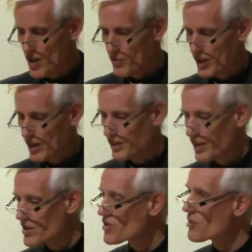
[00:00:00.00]
when he
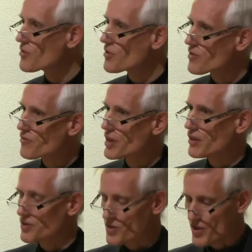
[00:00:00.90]
leads them through the
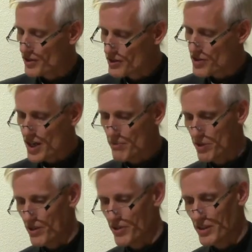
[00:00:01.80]
fields on the
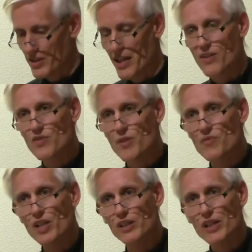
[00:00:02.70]
Sabbath and allows them
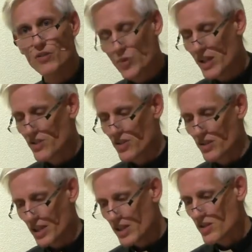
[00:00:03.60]
to glean wheat and
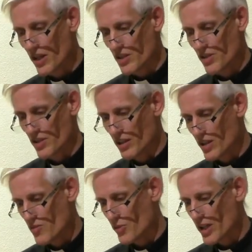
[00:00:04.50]
eat it in
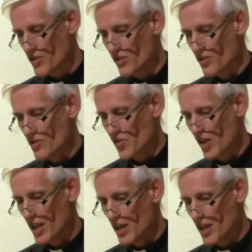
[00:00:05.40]
his presence.